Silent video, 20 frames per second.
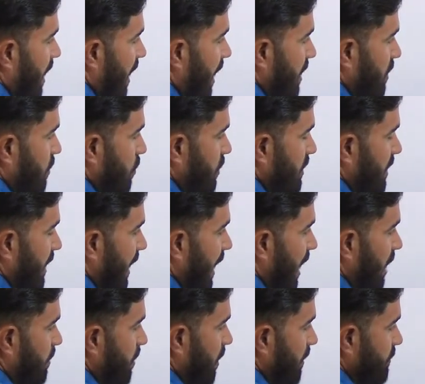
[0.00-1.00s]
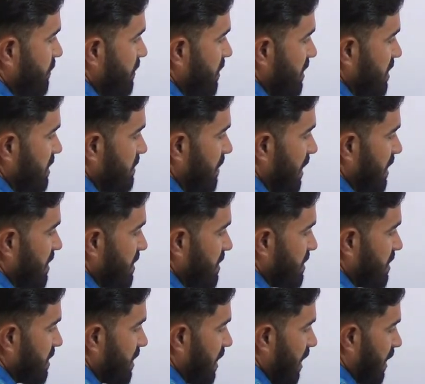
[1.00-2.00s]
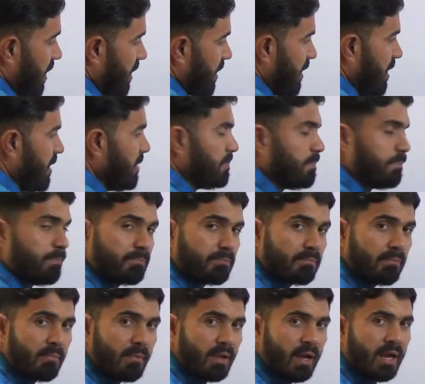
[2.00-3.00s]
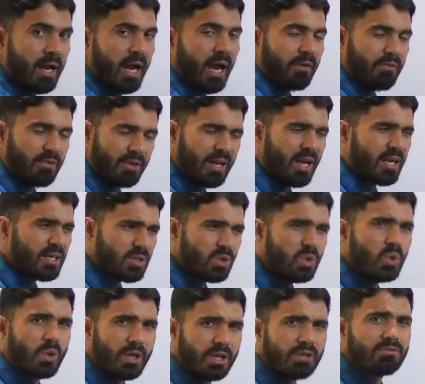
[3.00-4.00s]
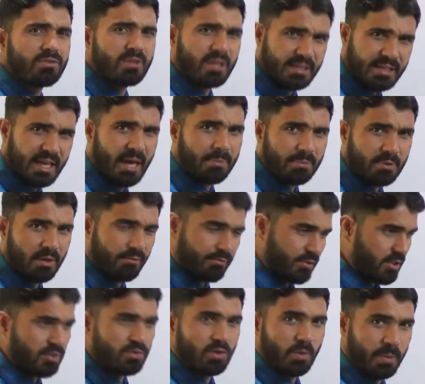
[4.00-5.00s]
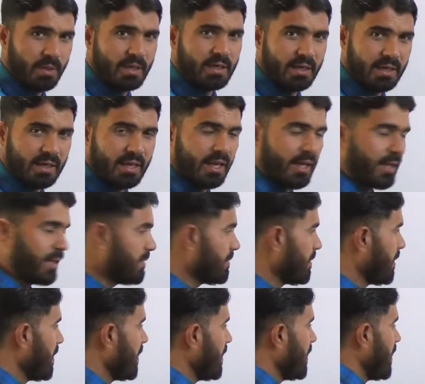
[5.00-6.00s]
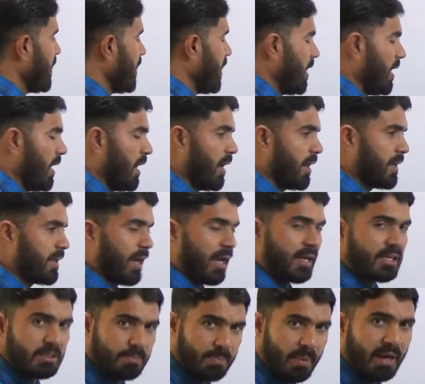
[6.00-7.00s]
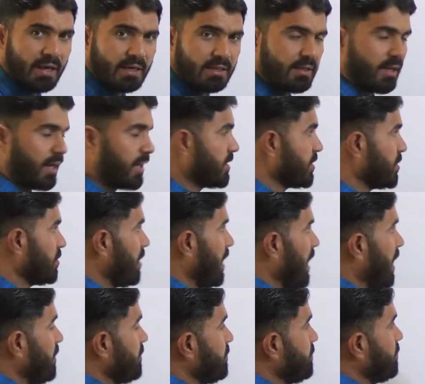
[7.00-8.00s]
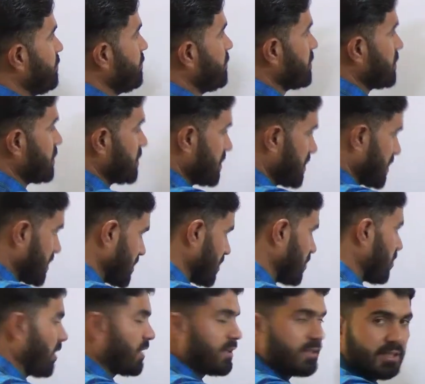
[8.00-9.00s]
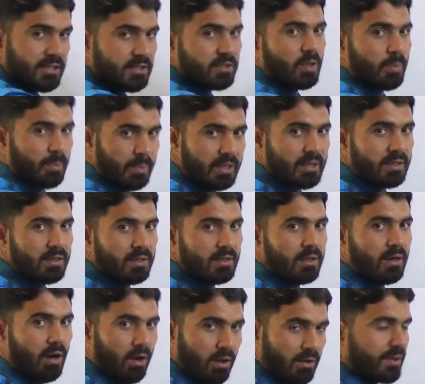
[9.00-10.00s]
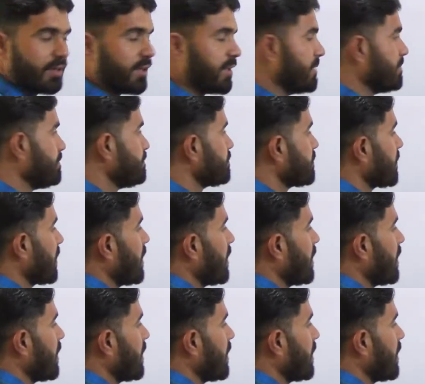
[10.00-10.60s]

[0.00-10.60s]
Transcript: And with the help of this messenger RNA, I would not go into the depth of this topic again. I expect that you have got this topic already.